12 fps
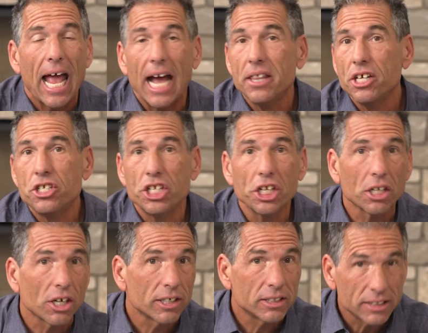and the
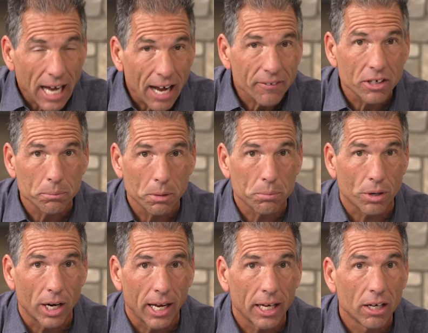GLR staff can be
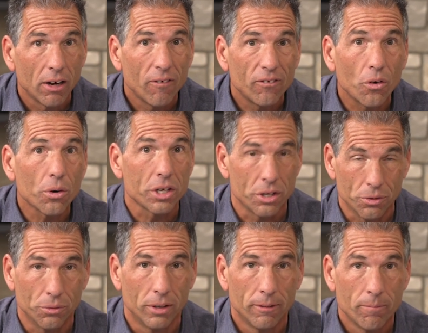praying for
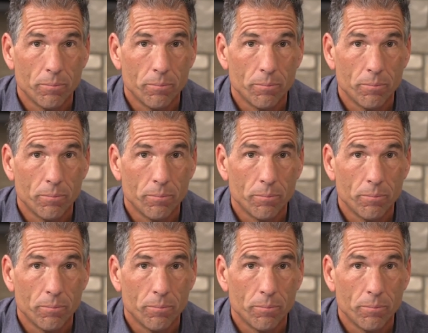you.